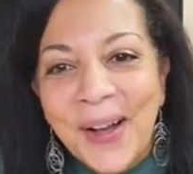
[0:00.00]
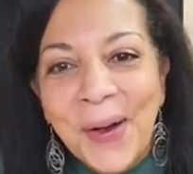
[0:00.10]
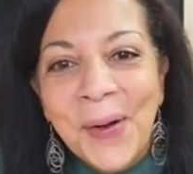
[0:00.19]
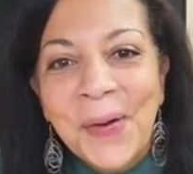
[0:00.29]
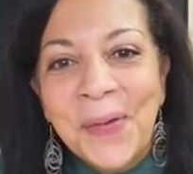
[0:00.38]

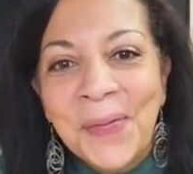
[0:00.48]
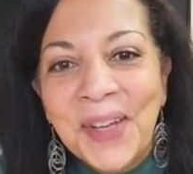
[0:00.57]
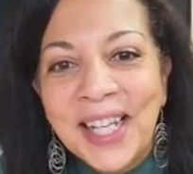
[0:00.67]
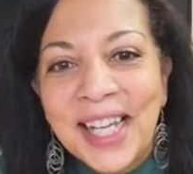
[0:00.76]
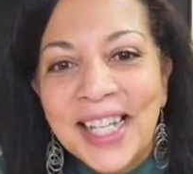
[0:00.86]
Oh
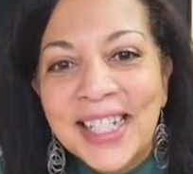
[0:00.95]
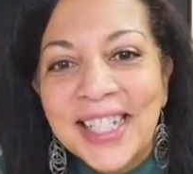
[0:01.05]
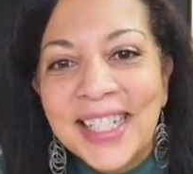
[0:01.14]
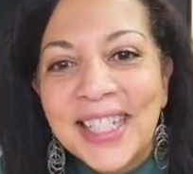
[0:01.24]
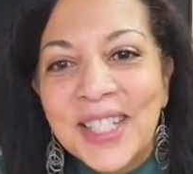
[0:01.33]
my gosh,
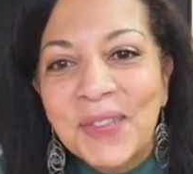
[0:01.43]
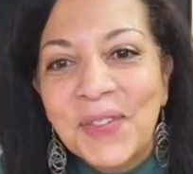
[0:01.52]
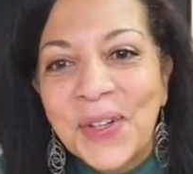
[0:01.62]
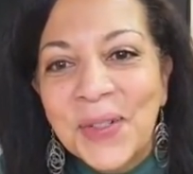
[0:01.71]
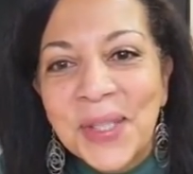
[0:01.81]
I see some
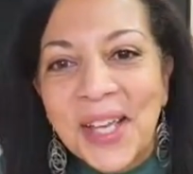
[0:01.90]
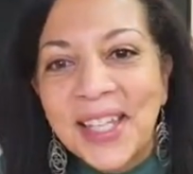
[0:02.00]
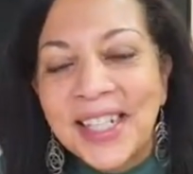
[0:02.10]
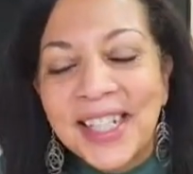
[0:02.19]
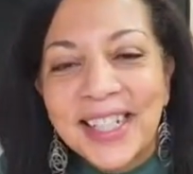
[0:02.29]
folks
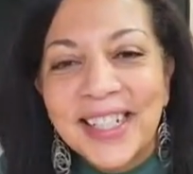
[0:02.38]
on.